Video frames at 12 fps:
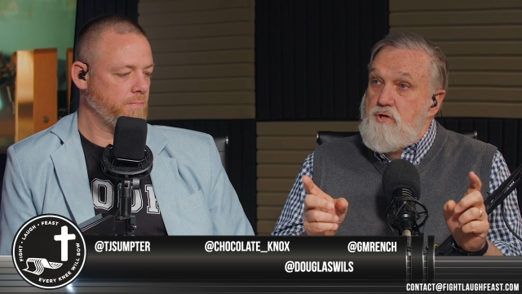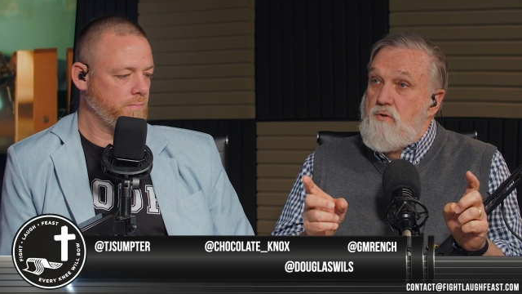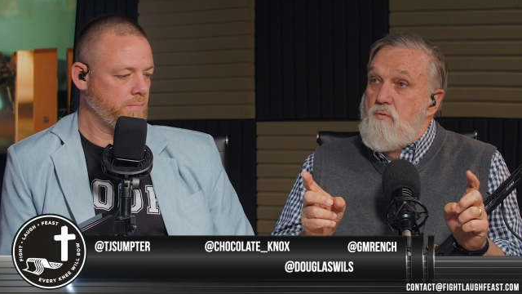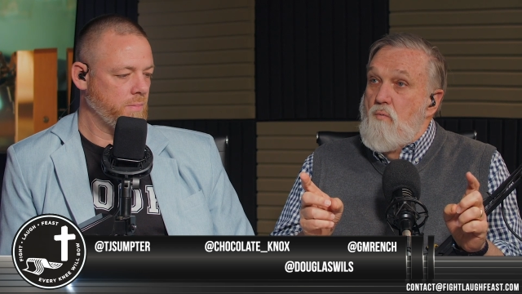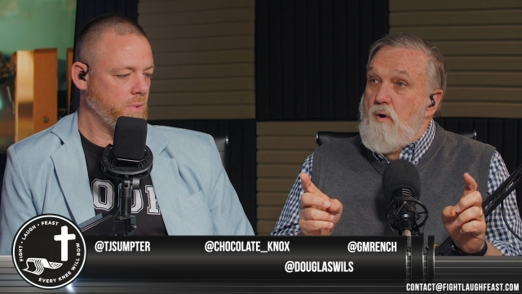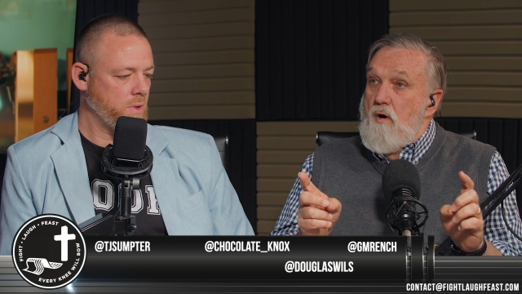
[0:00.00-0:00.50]
Speaker 1: you
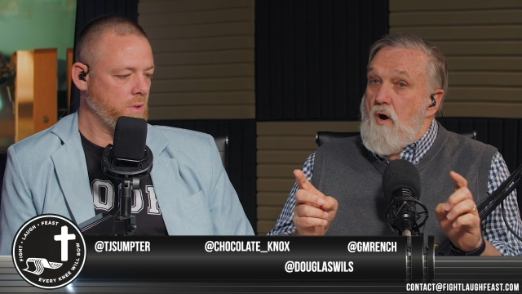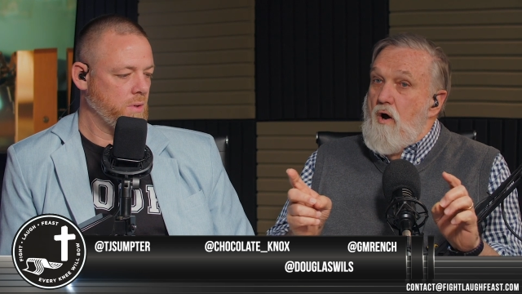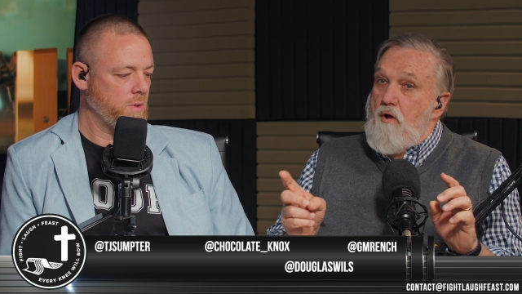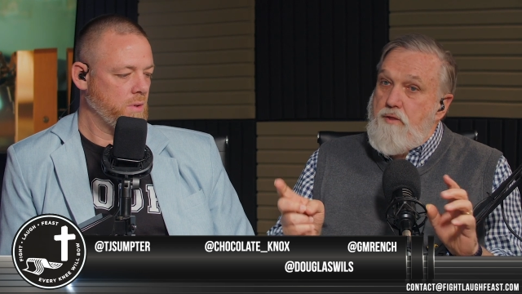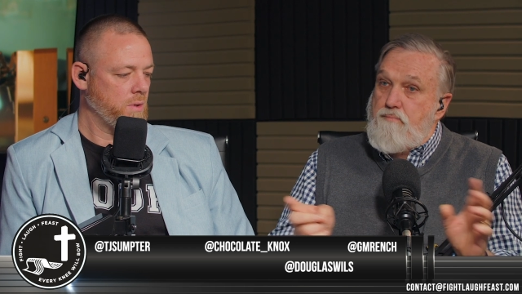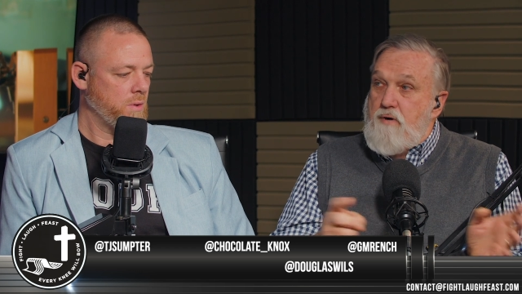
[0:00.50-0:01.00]
where
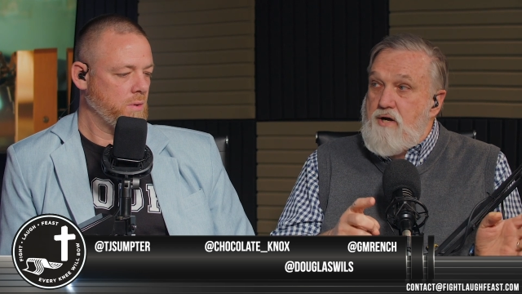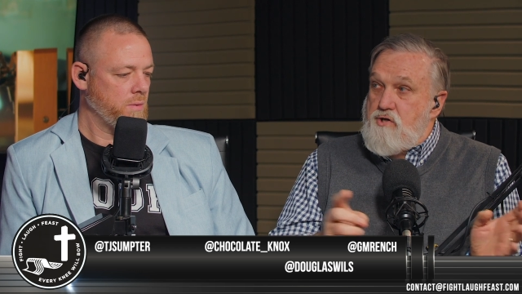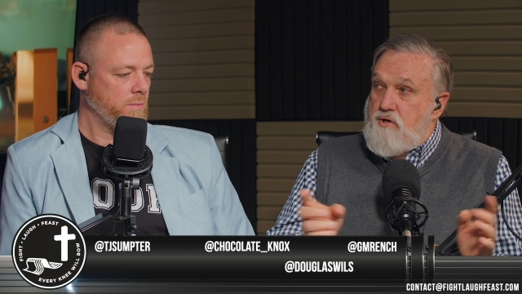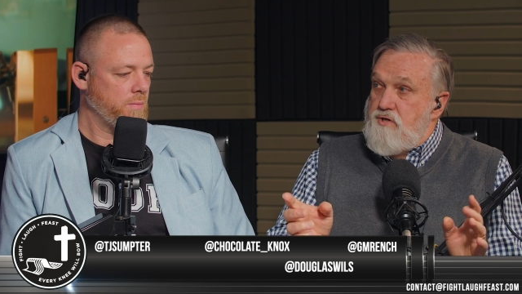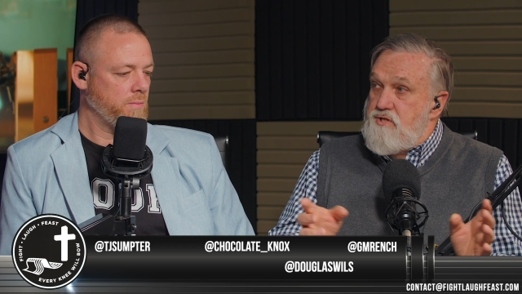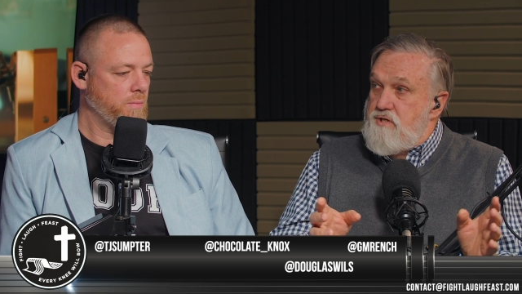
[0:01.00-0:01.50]
all the
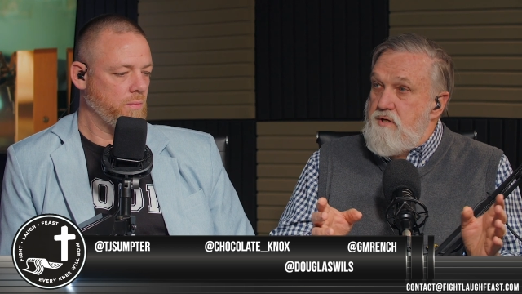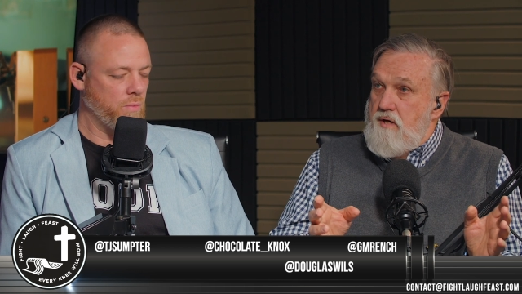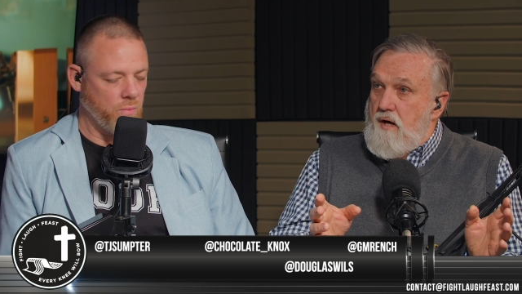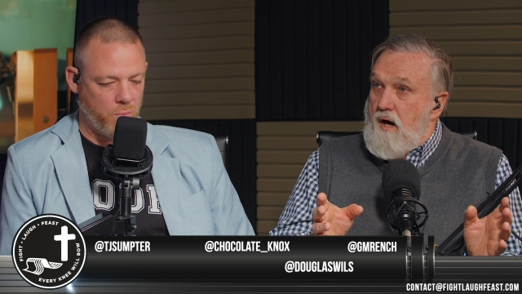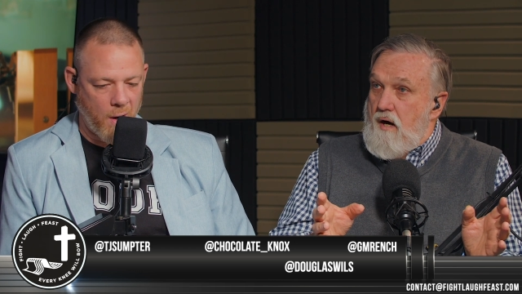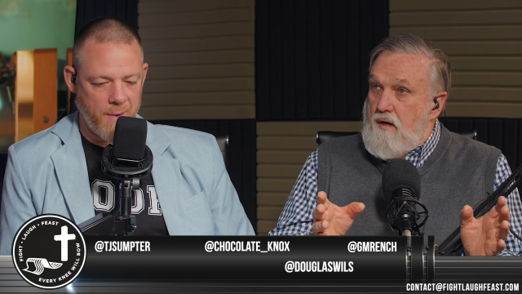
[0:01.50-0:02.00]
pressures
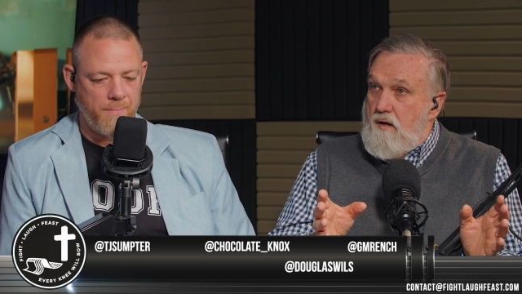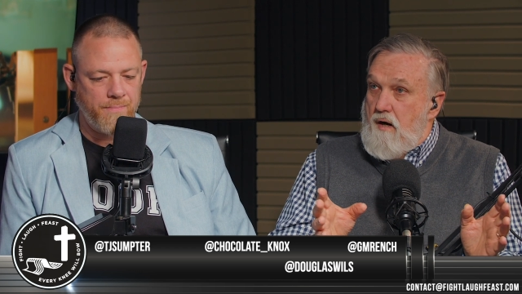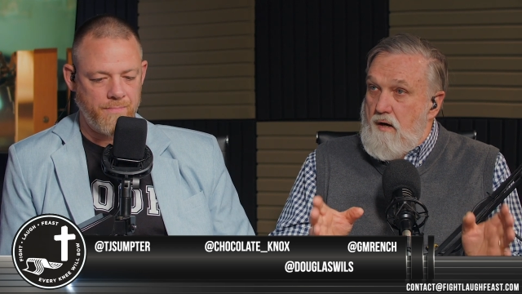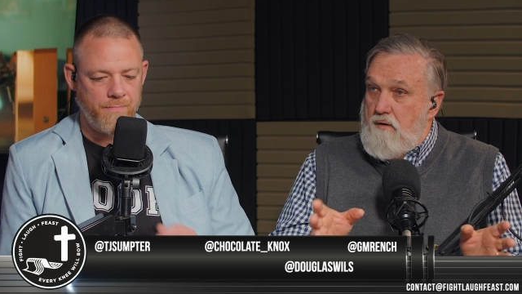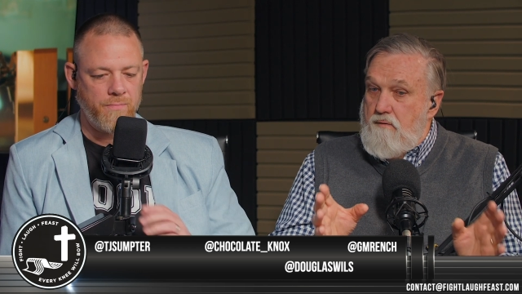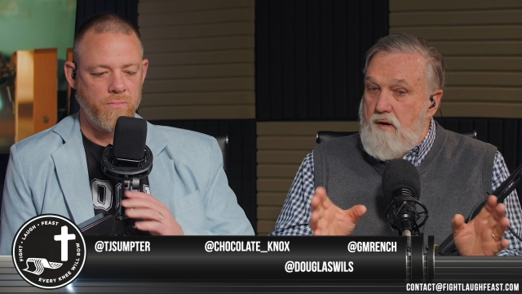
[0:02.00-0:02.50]
Are, yeah.
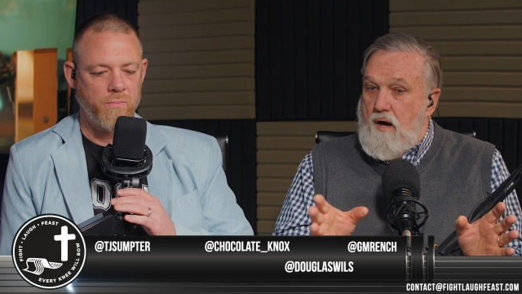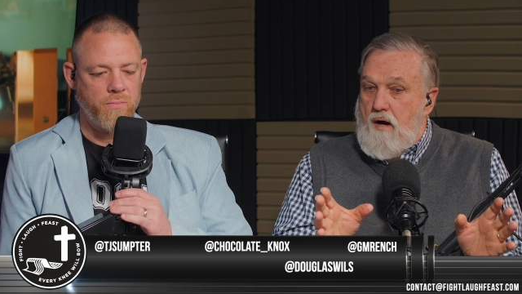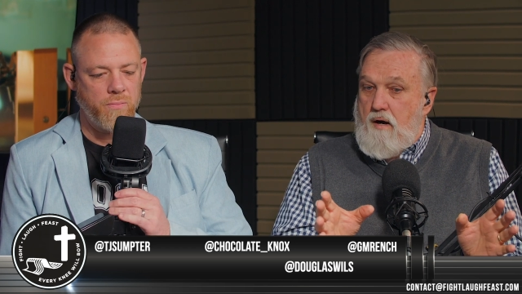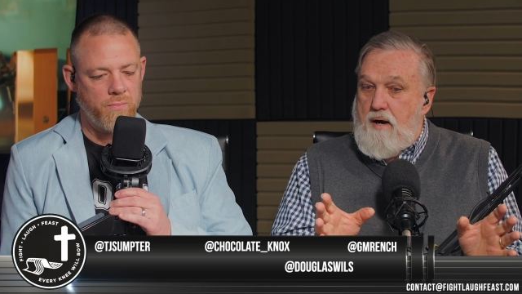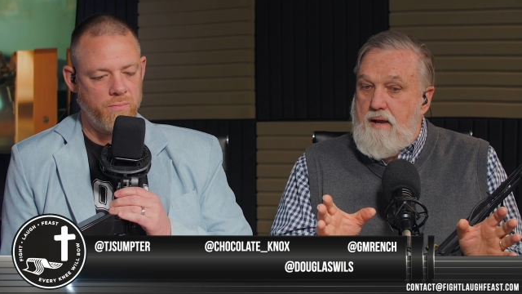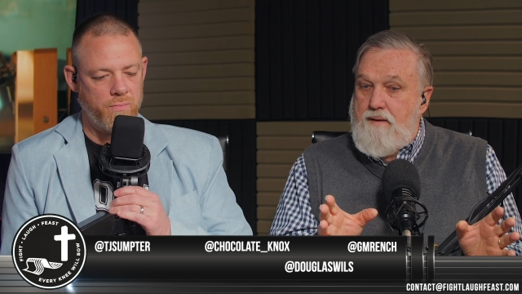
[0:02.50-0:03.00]
are are
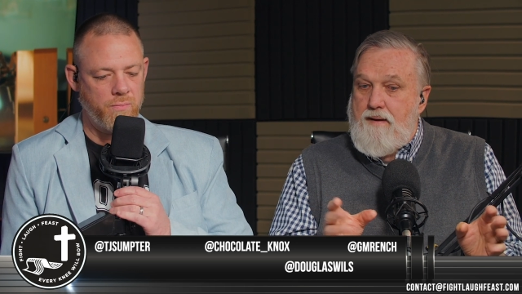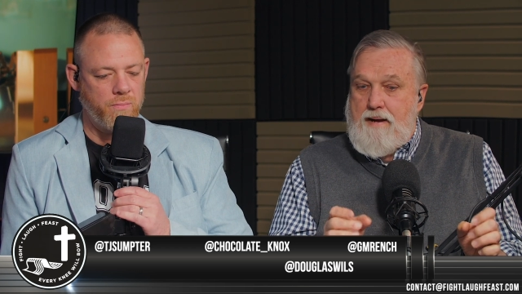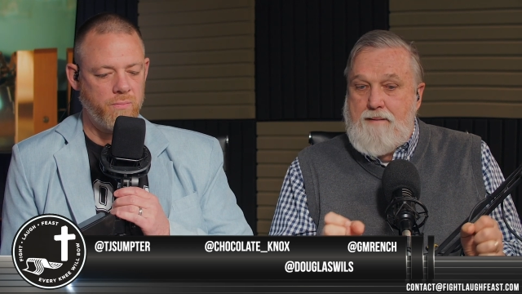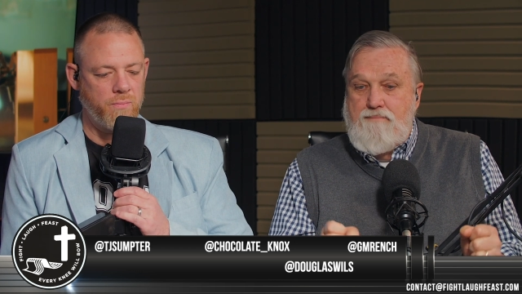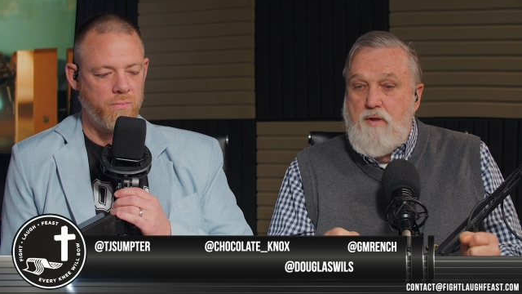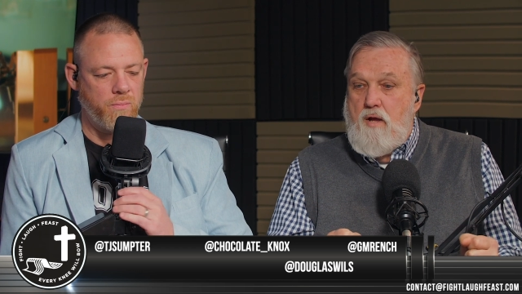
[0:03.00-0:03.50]
are uh,
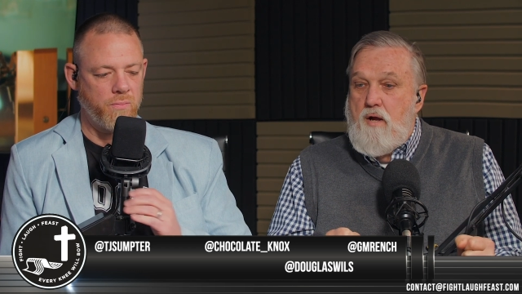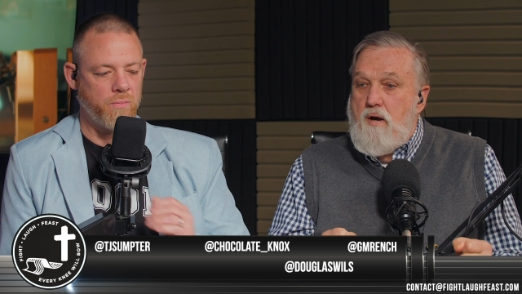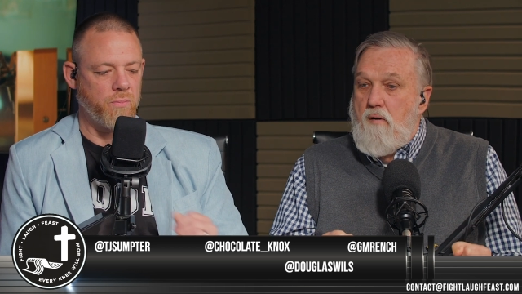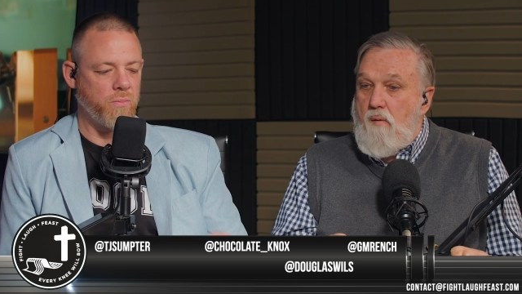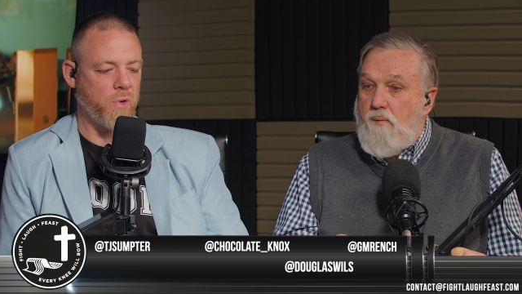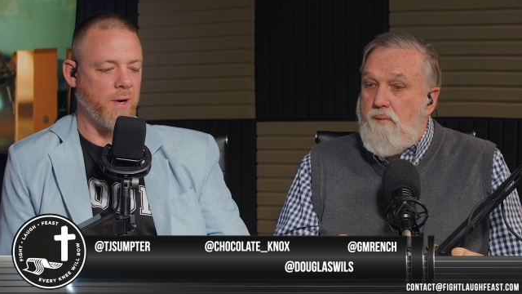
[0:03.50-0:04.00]
and
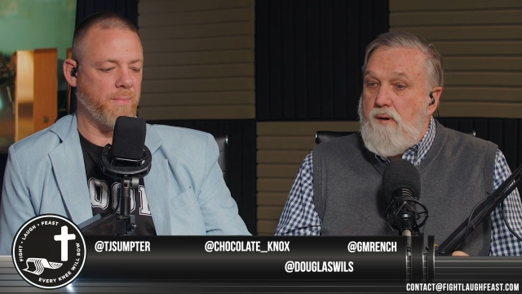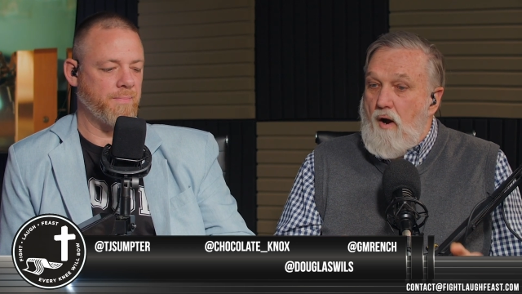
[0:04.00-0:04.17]
levers, yeah.